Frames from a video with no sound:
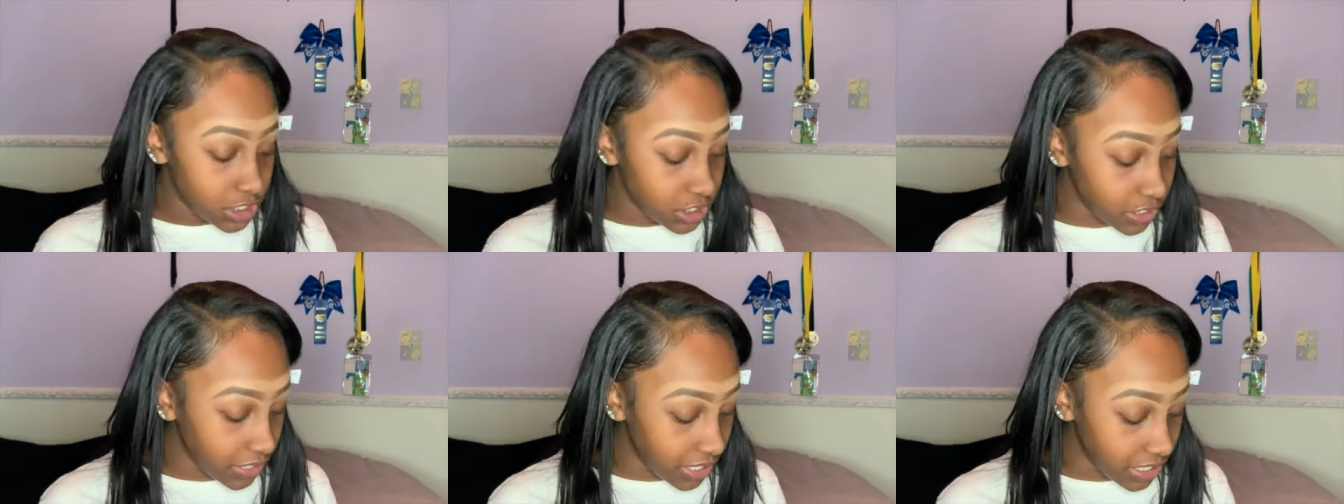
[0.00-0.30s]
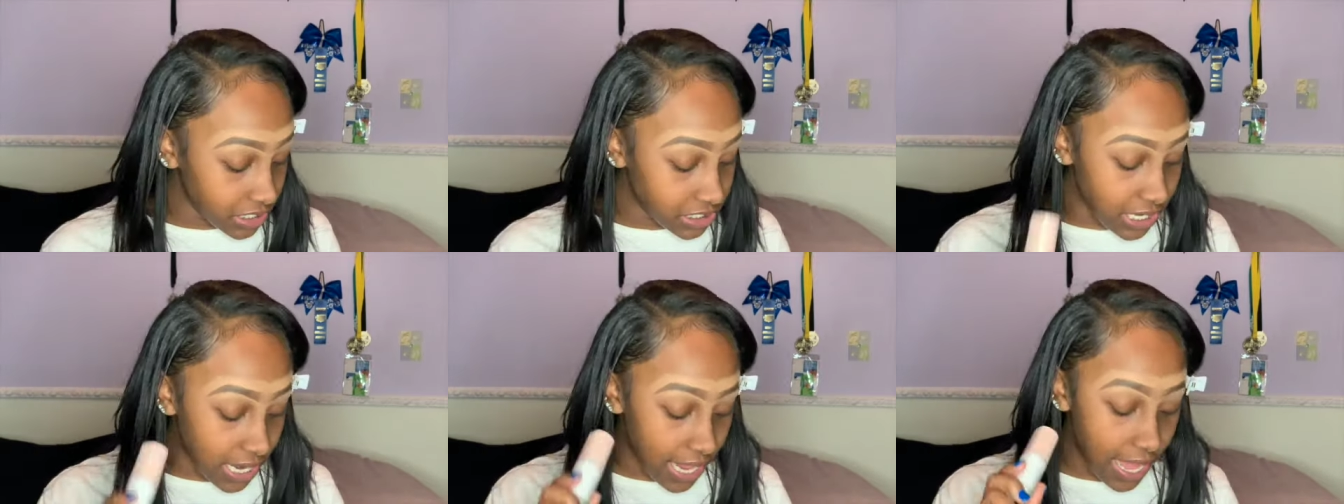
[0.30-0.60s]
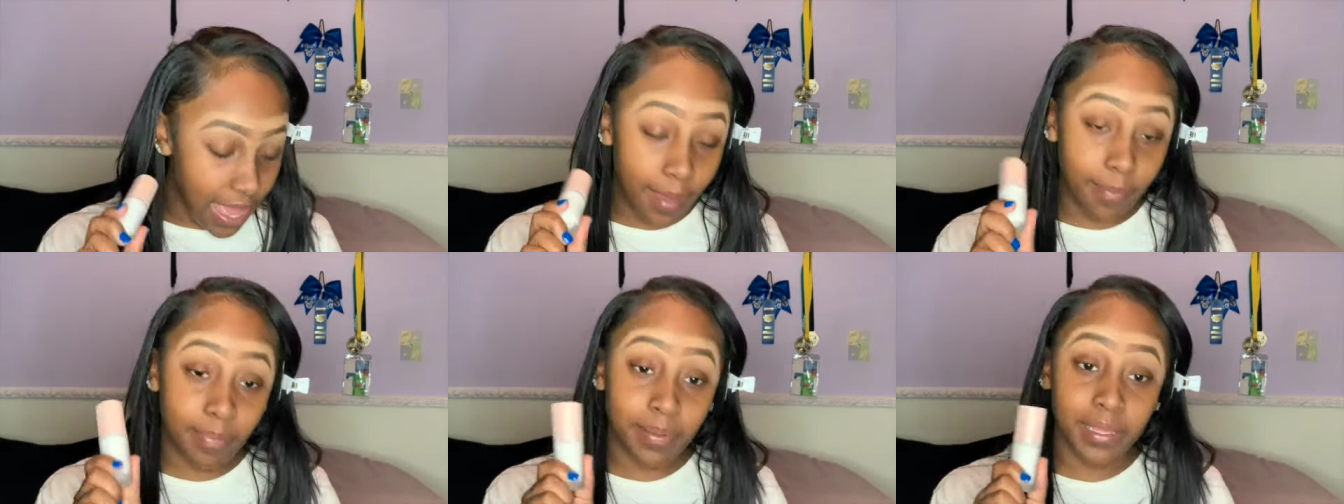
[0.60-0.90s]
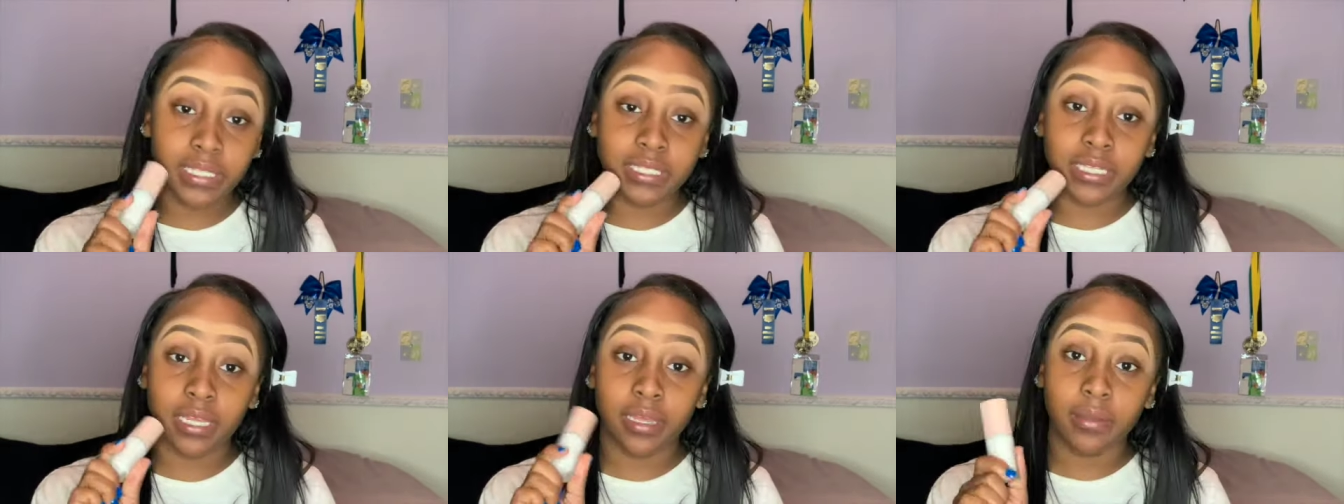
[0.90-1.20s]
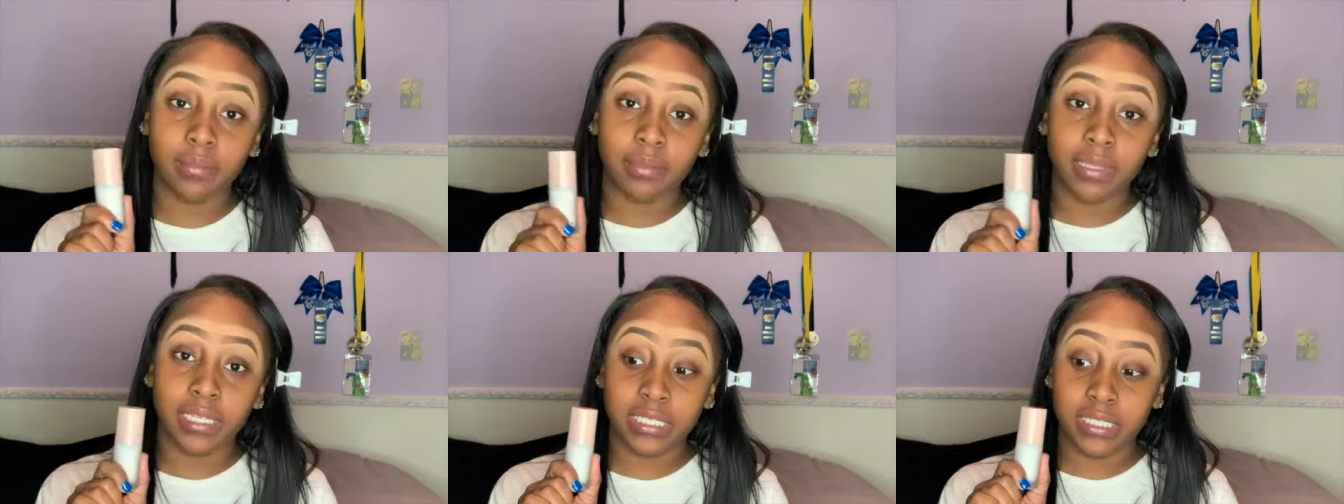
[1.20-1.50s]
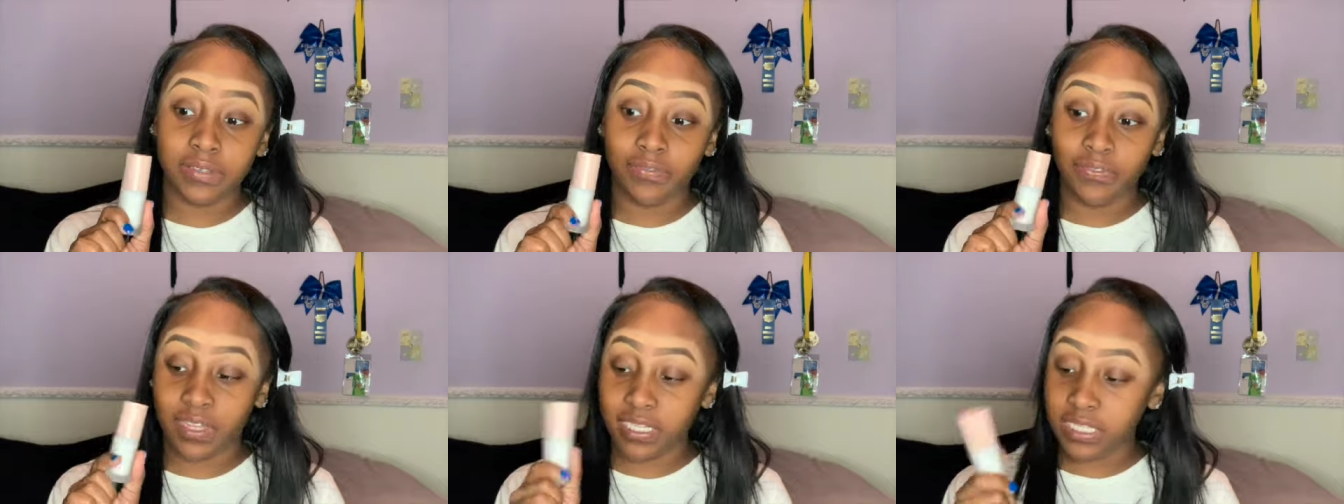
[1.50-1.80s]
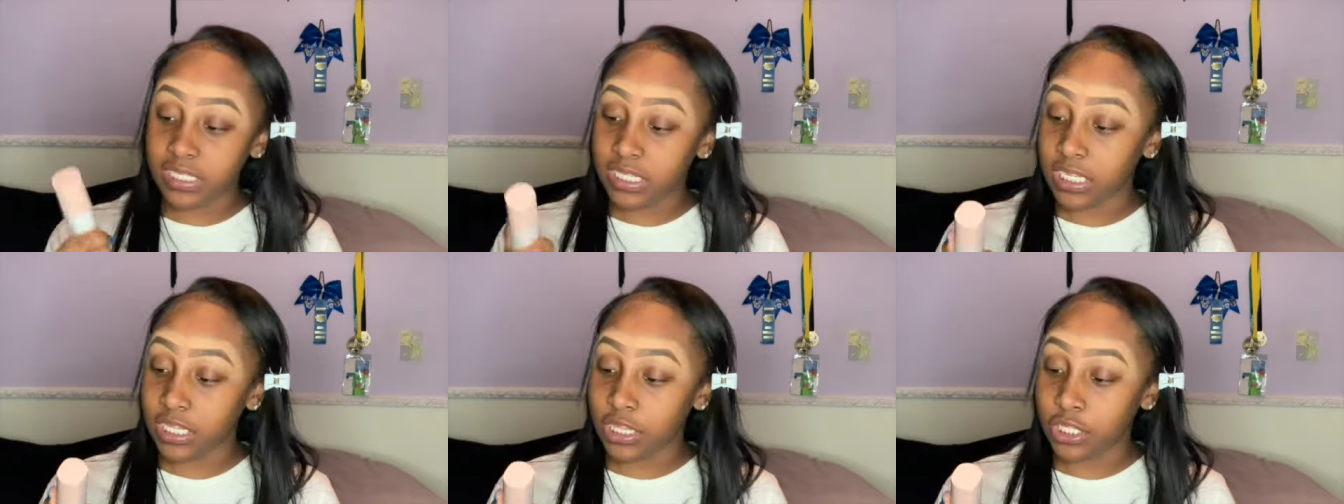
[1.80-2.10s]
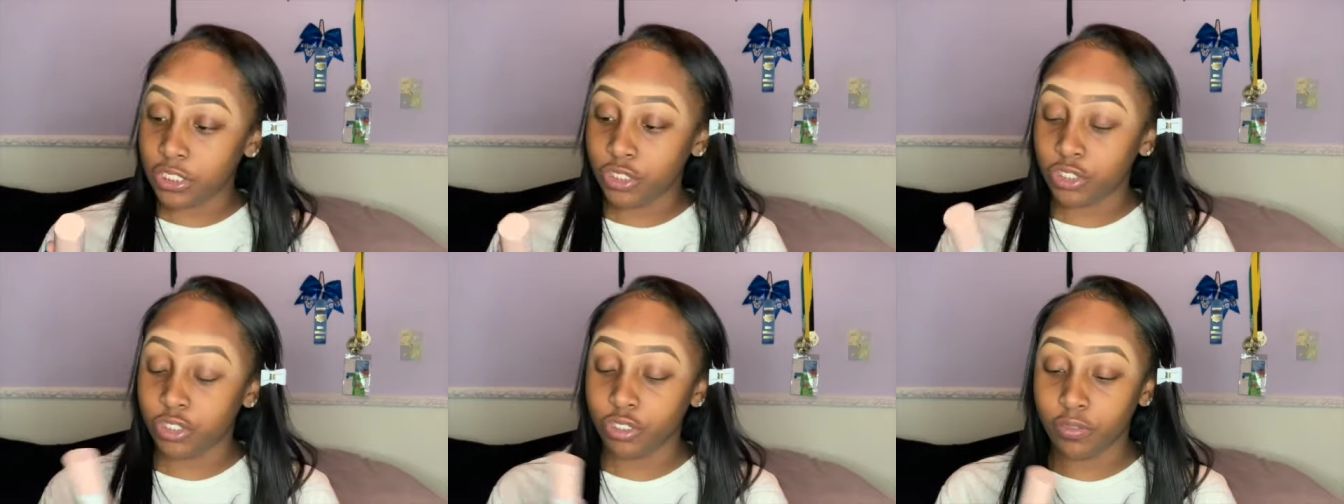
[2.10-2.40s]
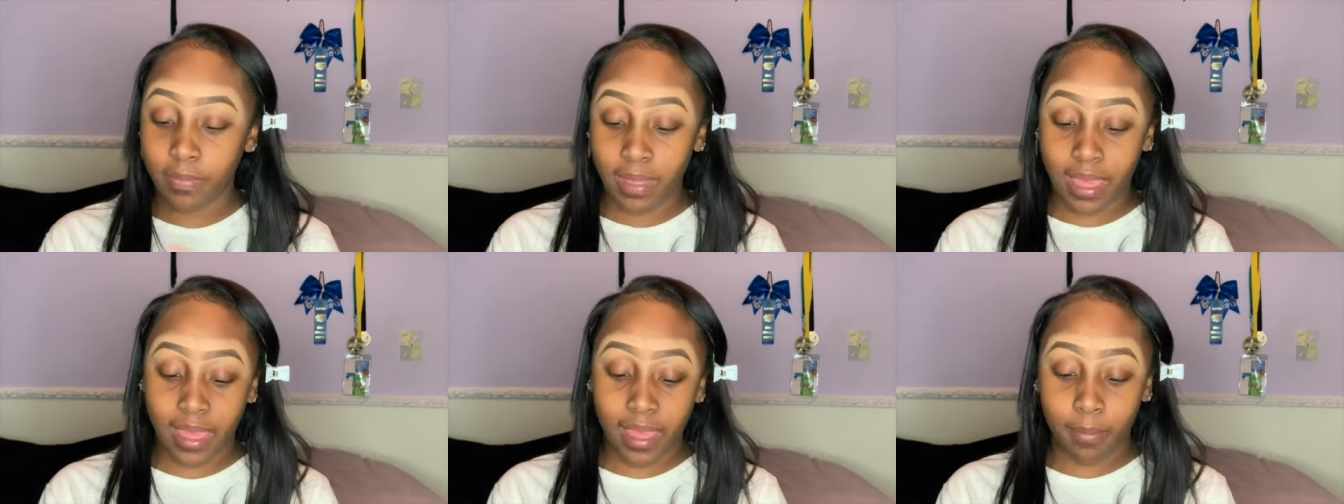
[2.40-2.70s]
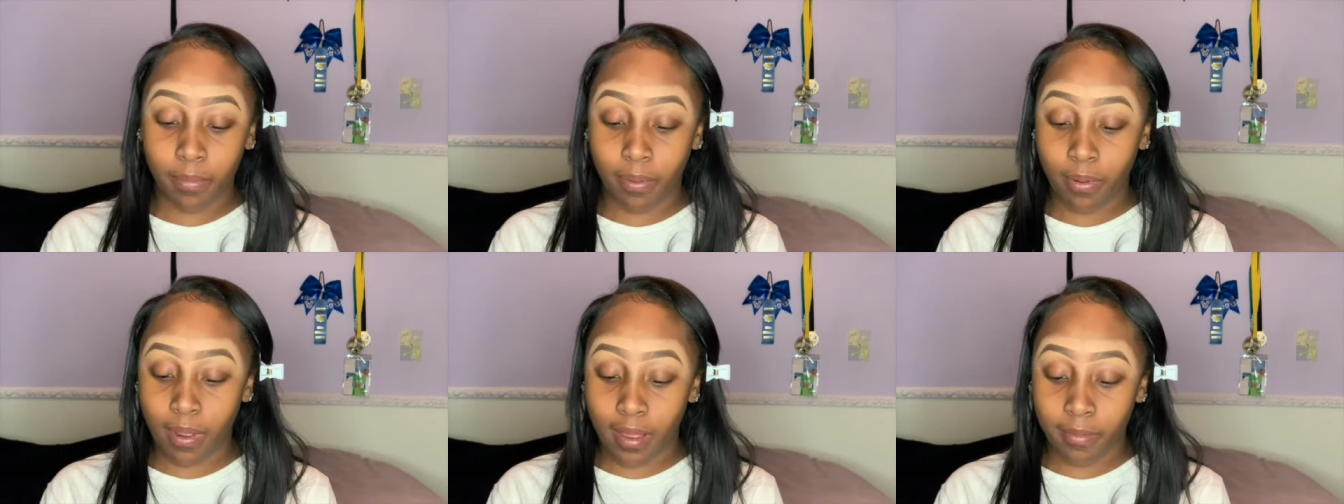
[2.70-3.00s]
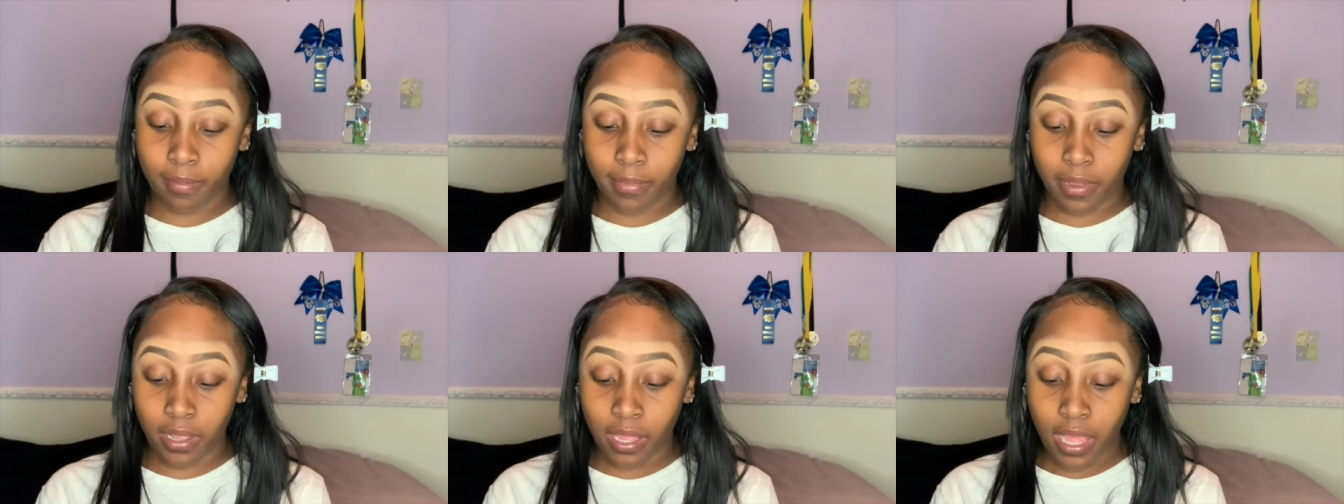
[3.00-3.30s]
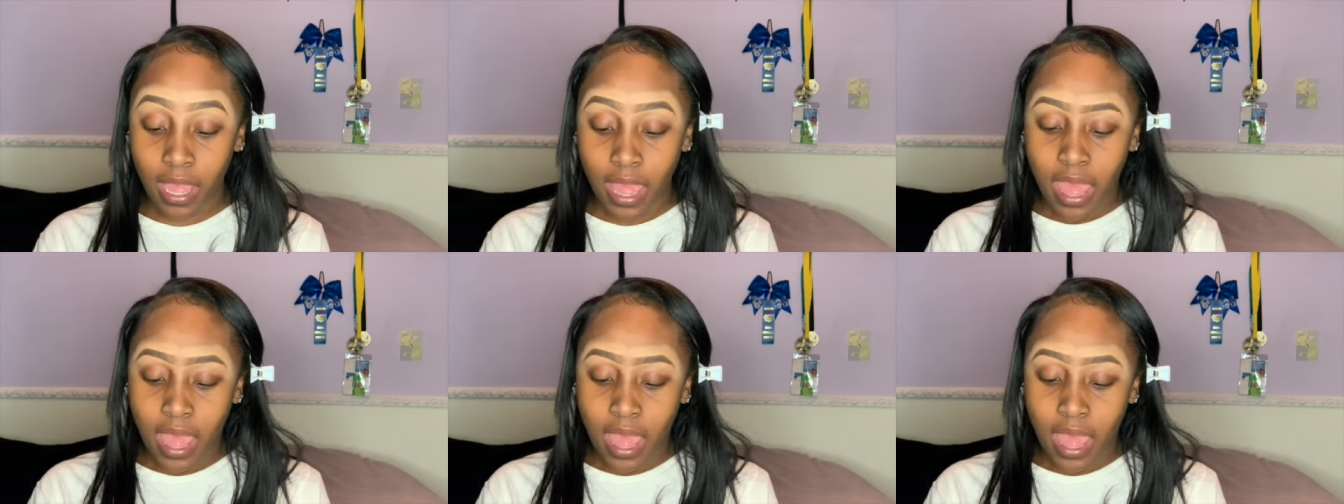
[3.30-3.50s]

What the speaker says: yesterday I picked up this Fenty, the True Matte Primer.